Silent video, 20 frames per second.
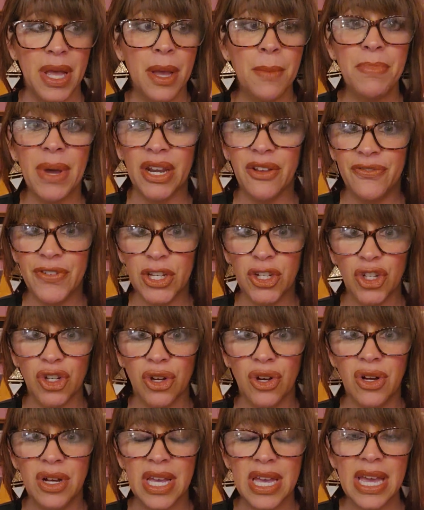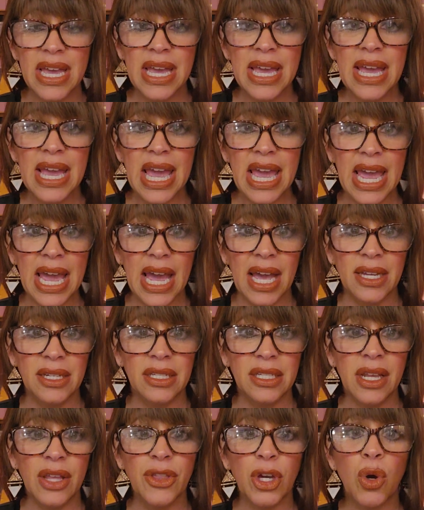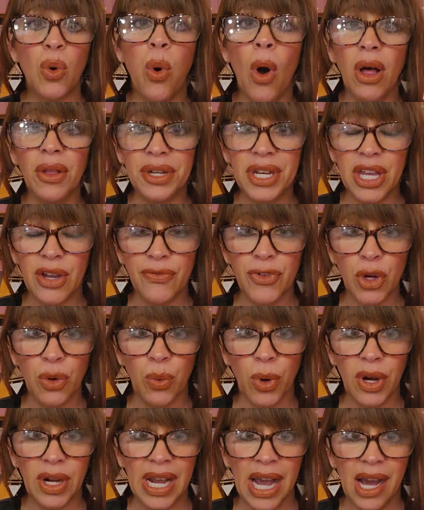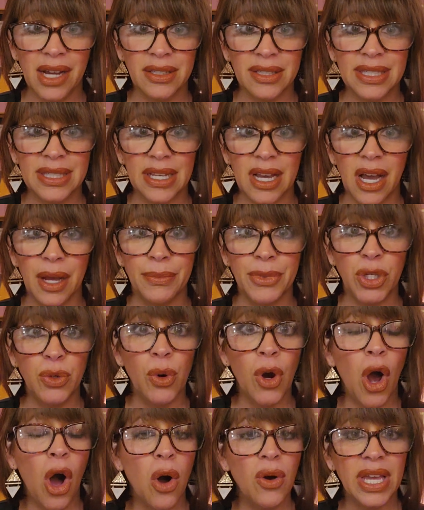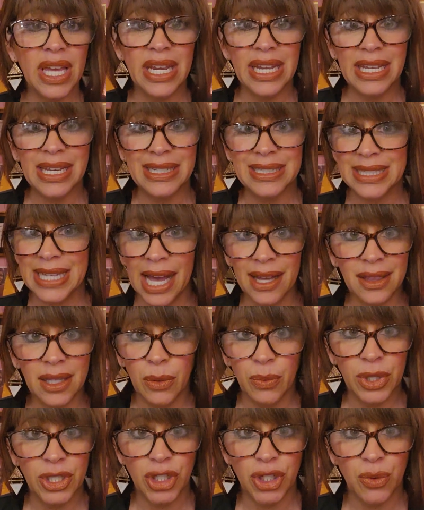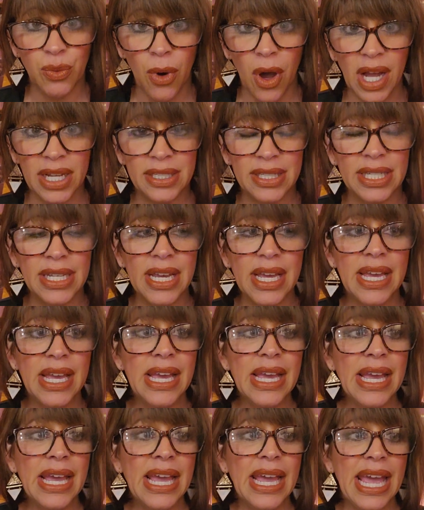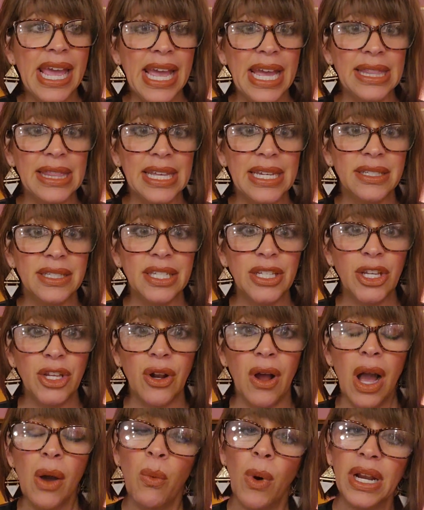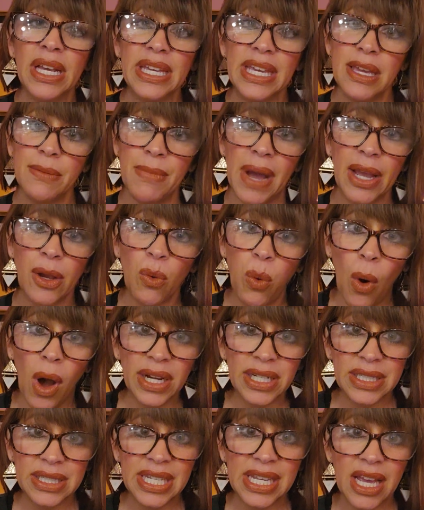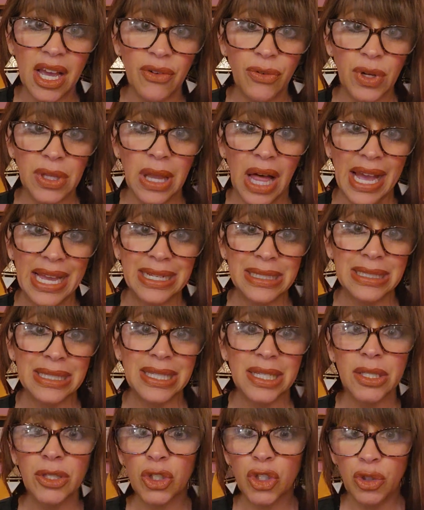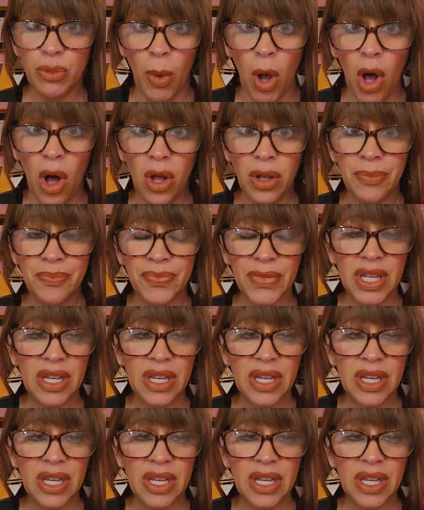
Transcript: beneficial, and the quality of your workouts, you are all getting exactly what you want. And that, I want to keep my quantity of clients small